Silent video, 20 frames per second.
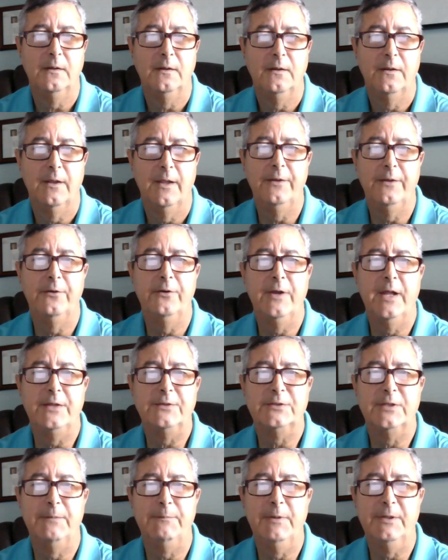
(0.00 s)
And they're not
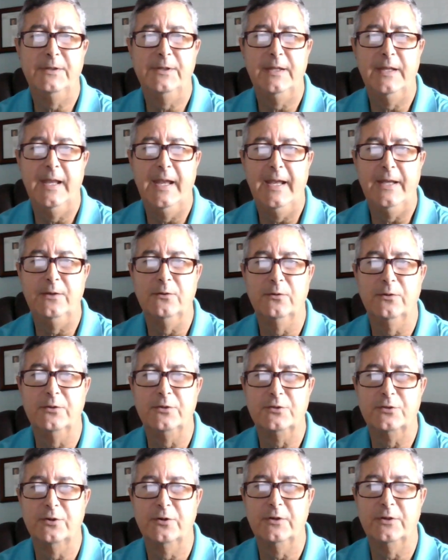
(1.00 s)
subject to the annual
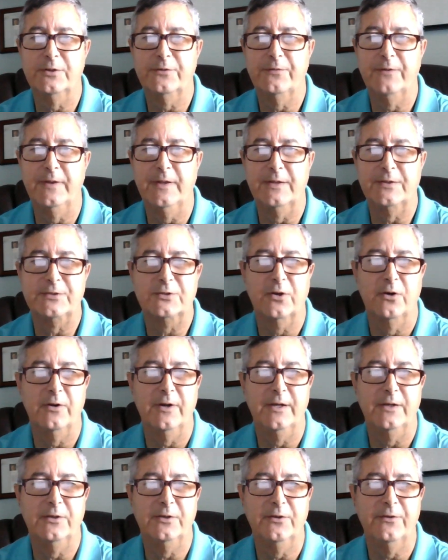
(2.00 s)
insurance fee that
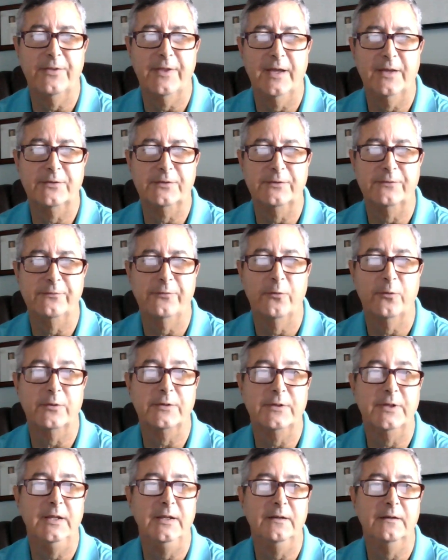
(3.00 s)
started in
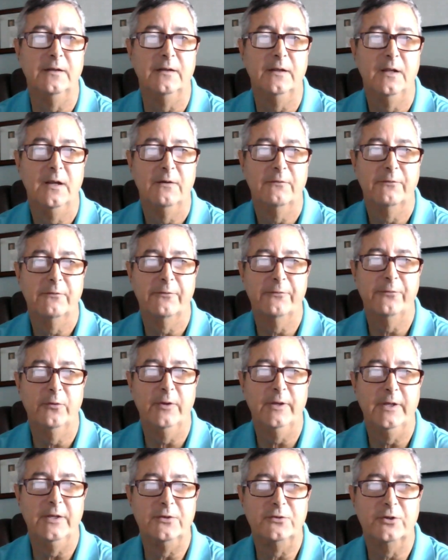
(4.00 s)
2014 for
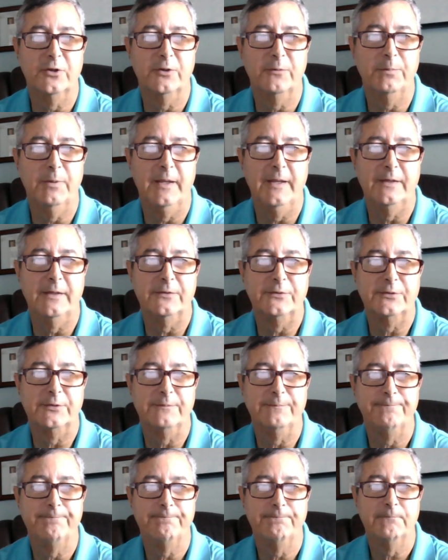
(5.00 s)
fully insured plans.
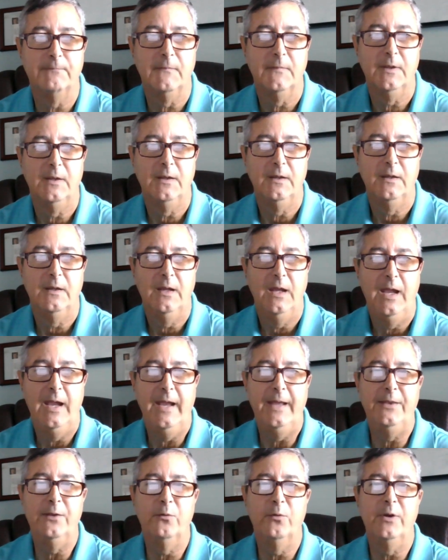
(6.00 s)

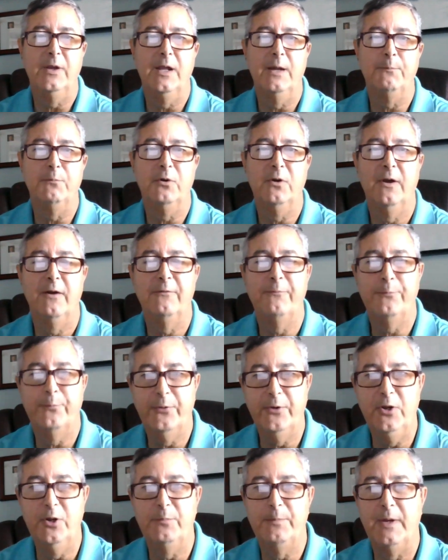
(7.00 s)
And there were a number of
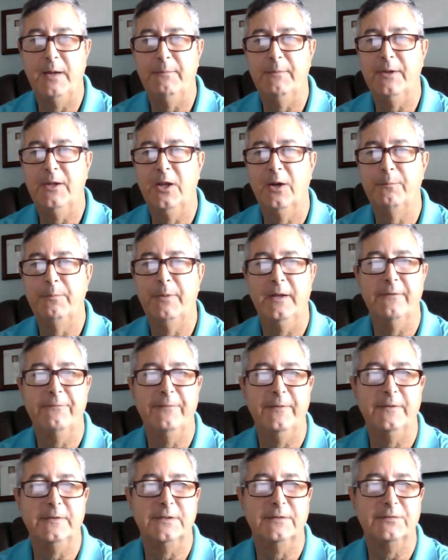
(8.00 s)
pre-Obamacare
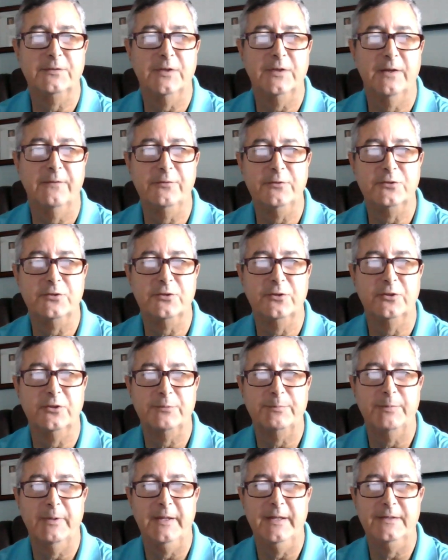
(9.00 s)
benefits of self-insurance
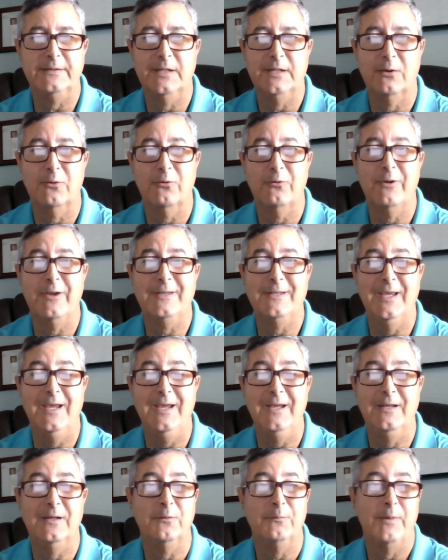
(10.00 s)
plans that were
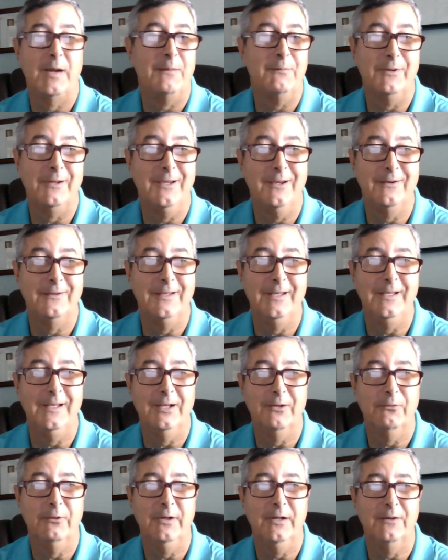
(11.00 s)
retained. Obamacare didn't
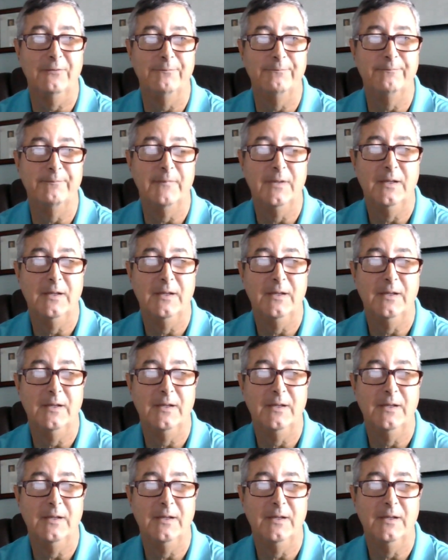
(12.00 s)
get rid of them.